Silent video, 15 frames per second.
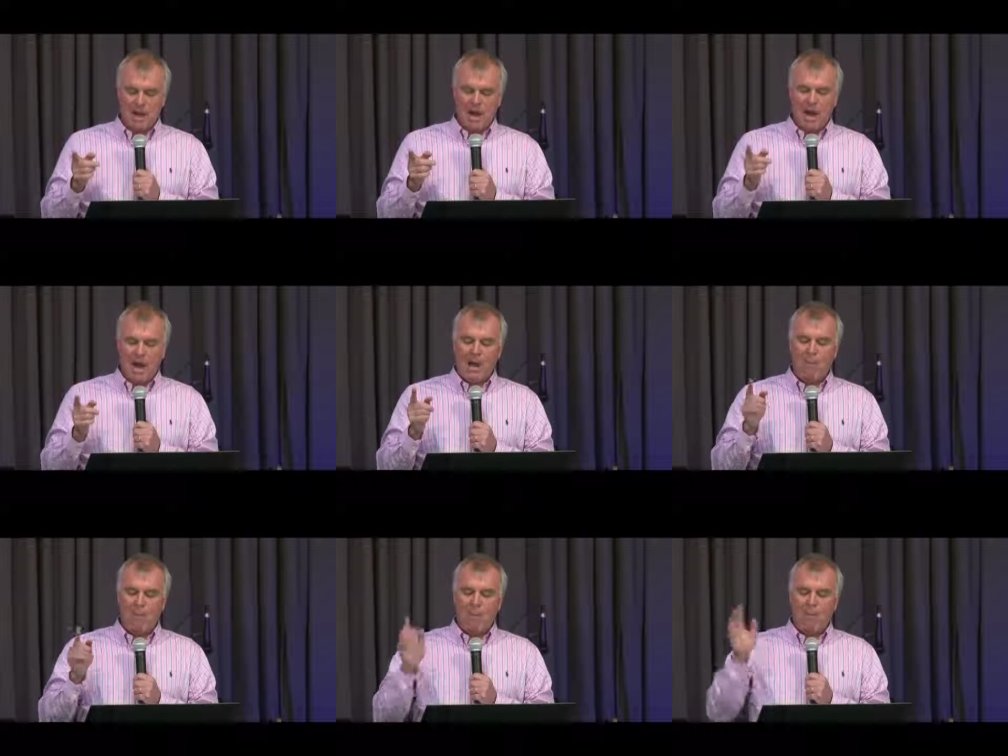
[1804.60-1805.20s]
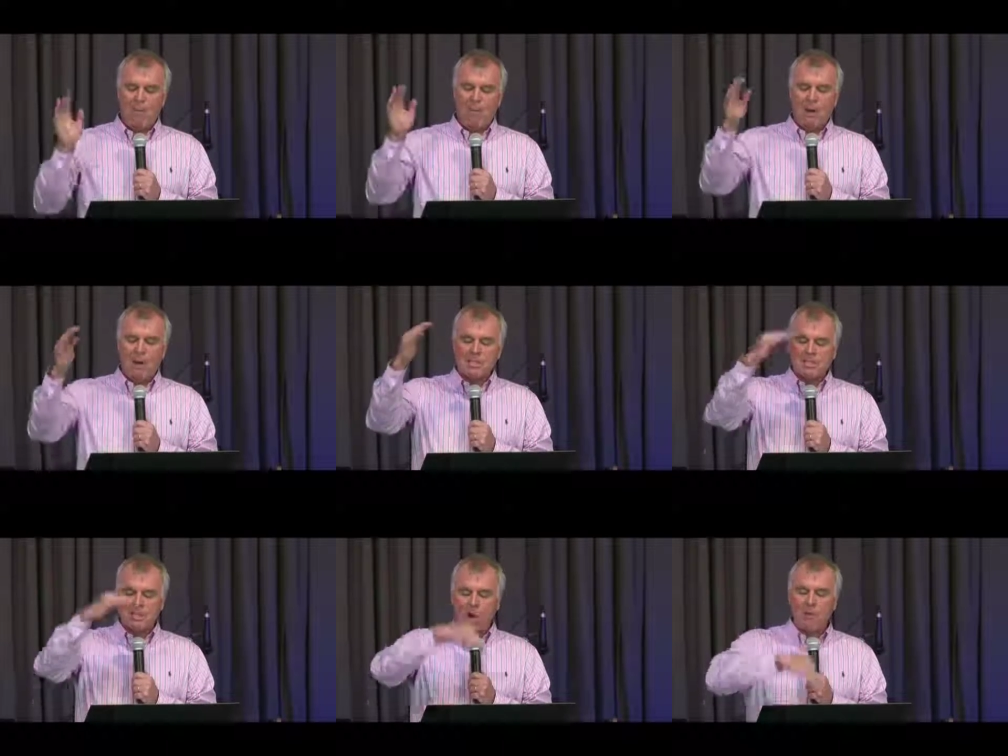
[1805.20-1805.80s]
I will
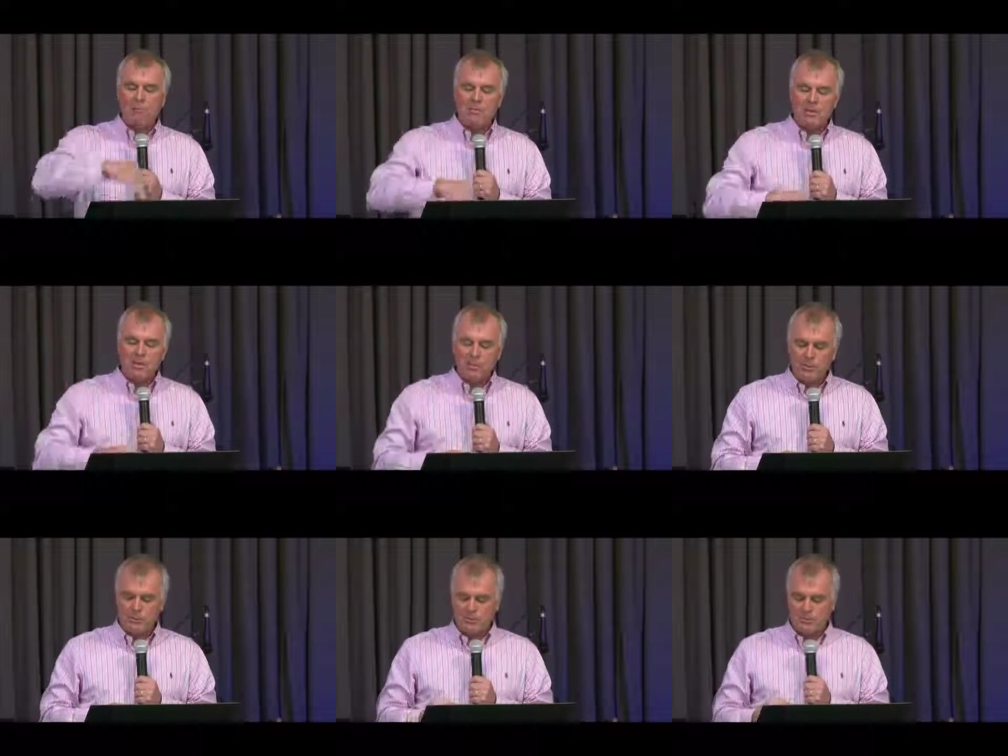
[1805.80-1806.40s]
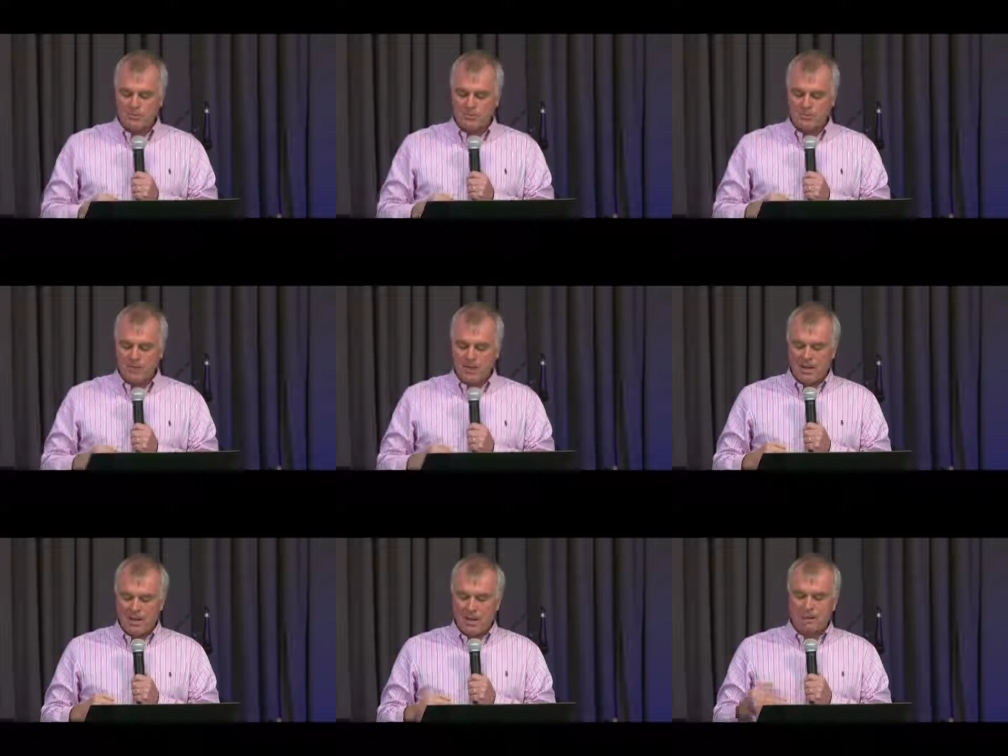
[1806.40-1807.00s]
pass over you,
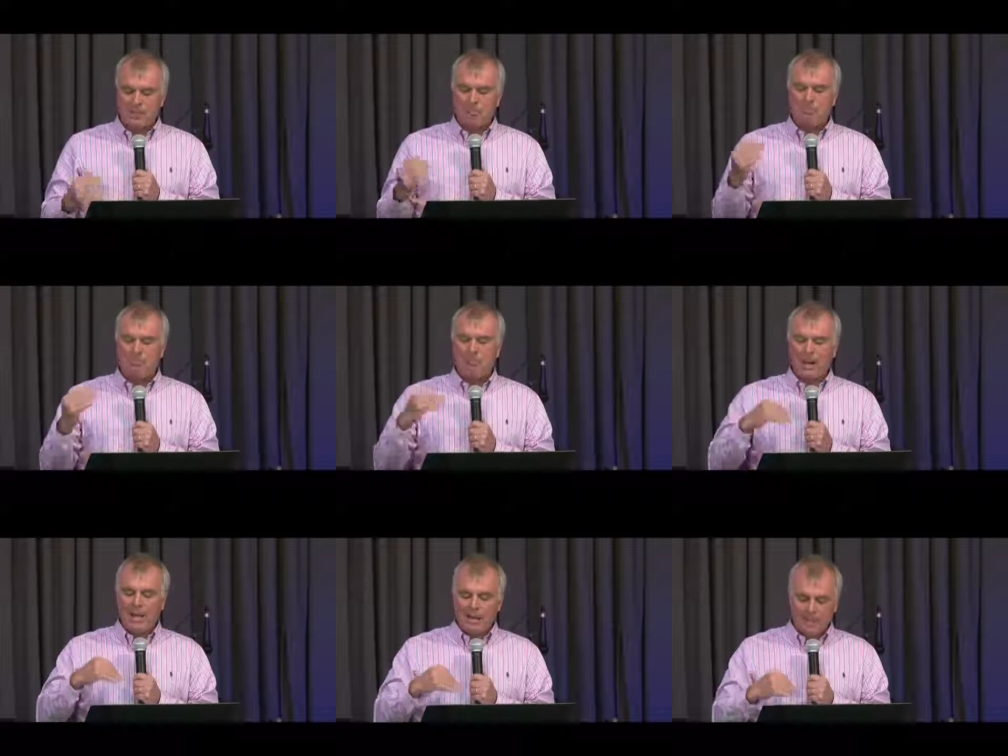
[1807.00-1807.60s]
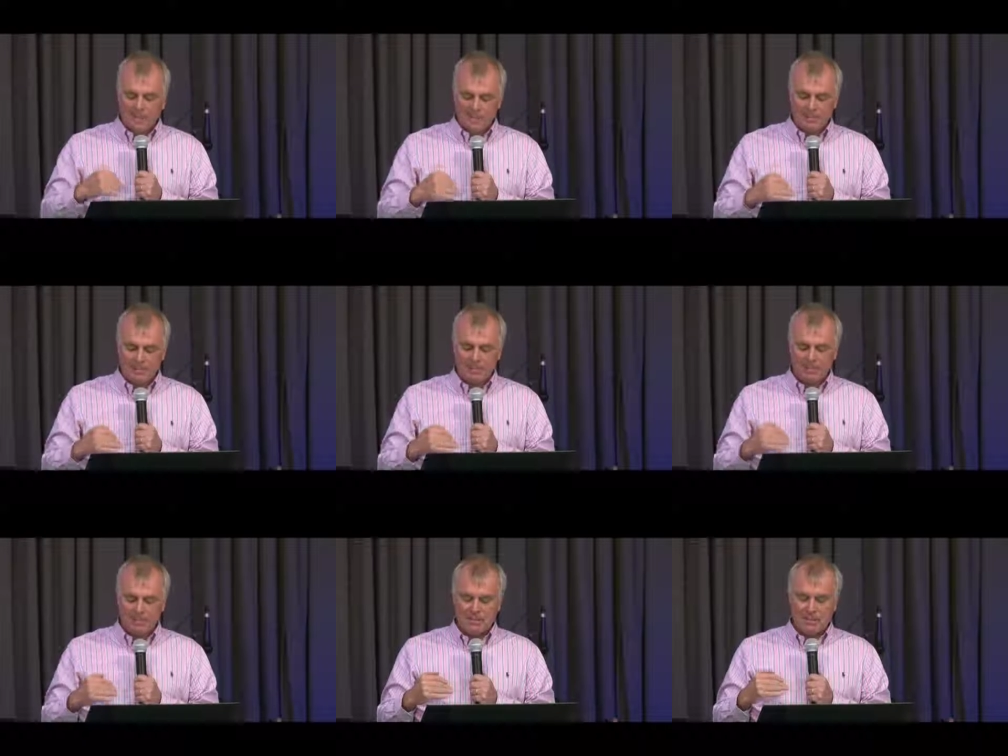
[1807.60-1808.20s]
and the plague
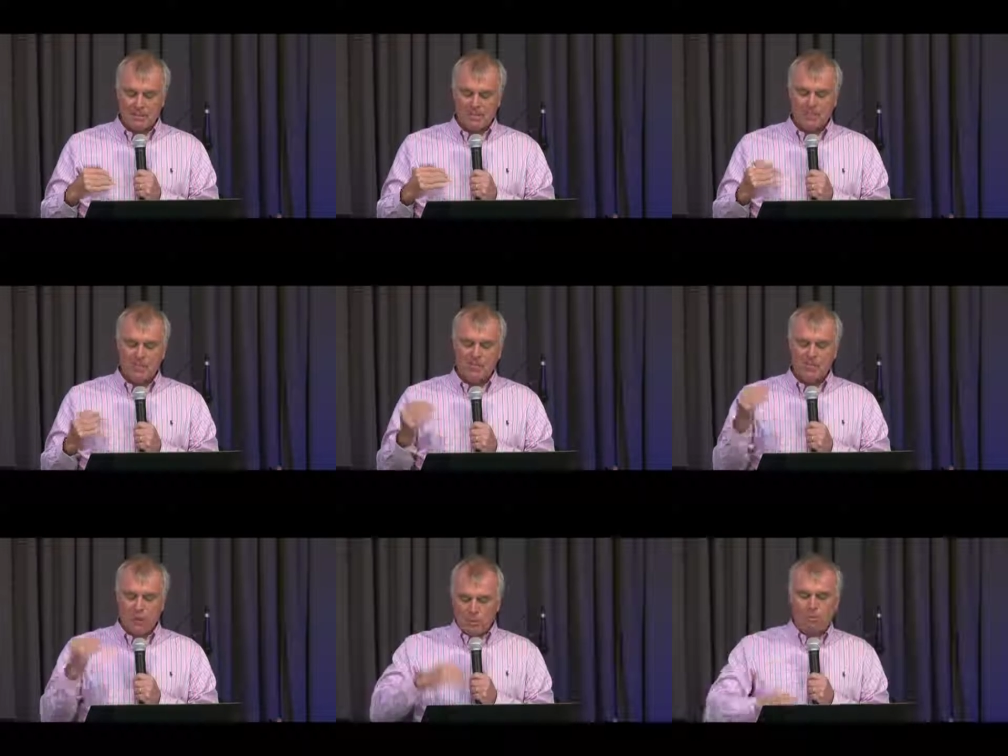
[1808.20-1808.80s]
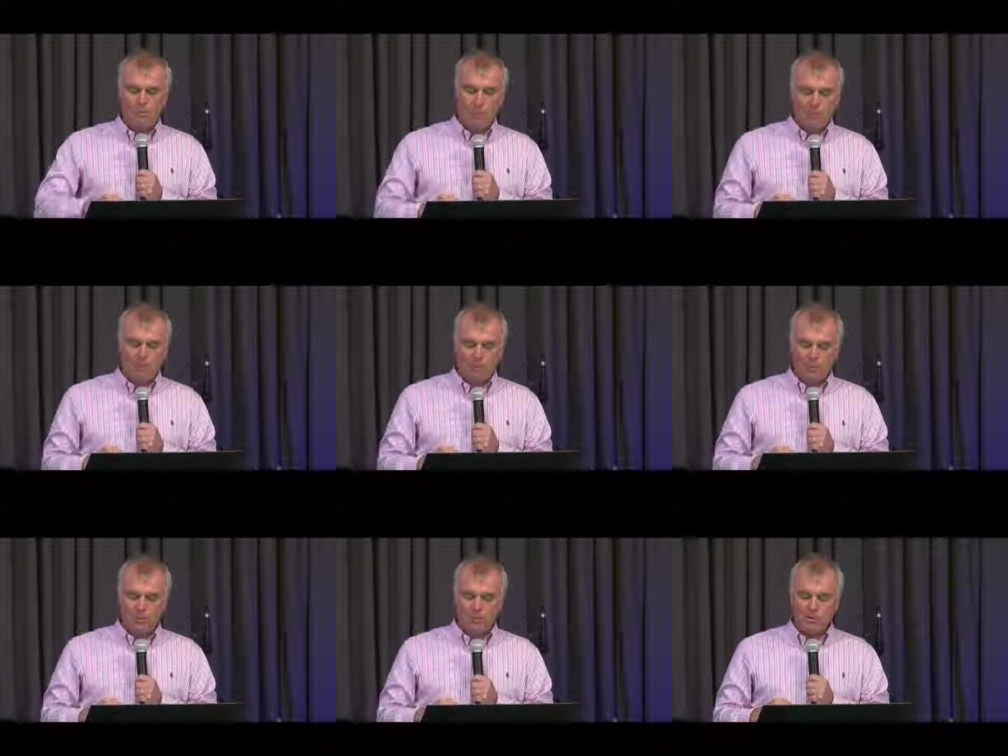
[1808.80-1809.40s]
shall not be
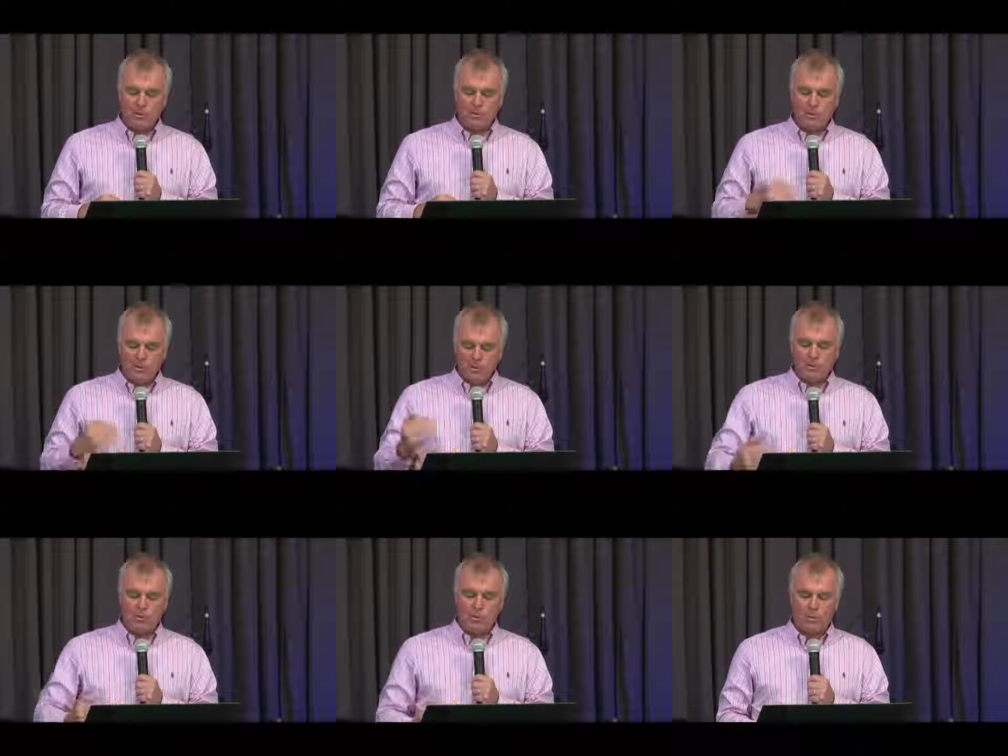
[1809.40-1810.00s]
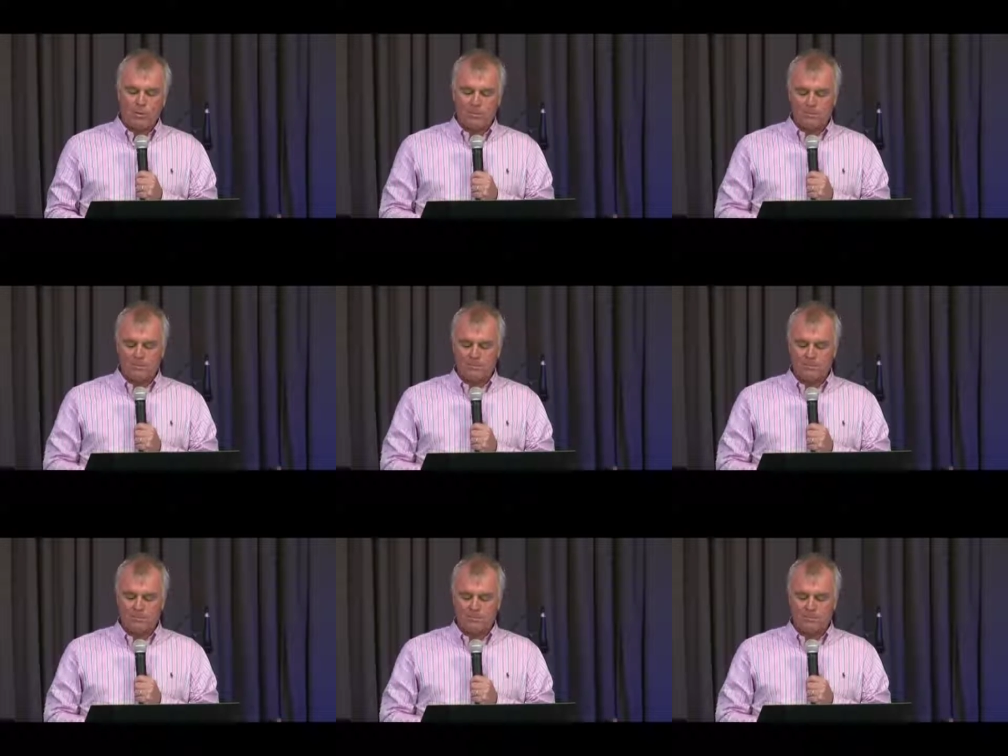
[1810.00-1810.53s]
upon you to destroy you.